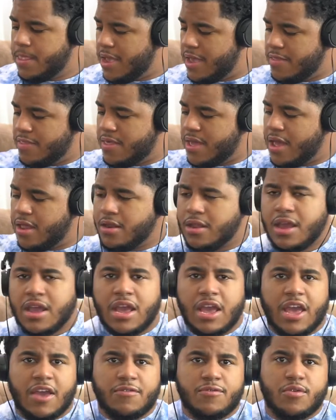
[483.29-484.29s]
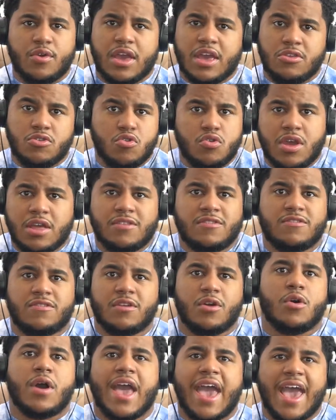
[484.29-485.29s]
And then if you can
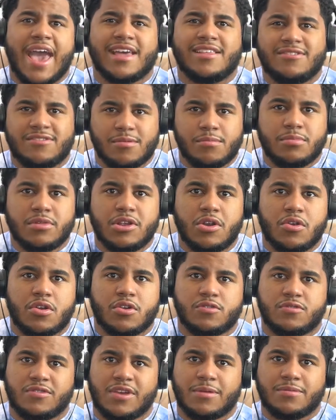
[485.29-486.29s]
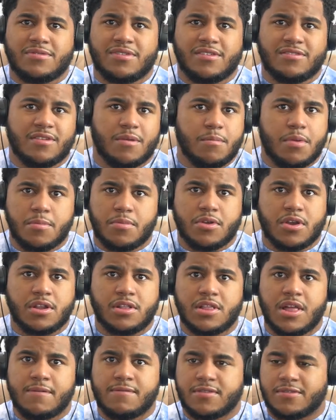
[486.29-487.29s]
still add some lyrical substance and people are going
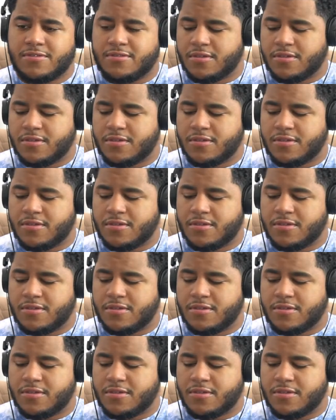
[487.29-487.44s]
to love it.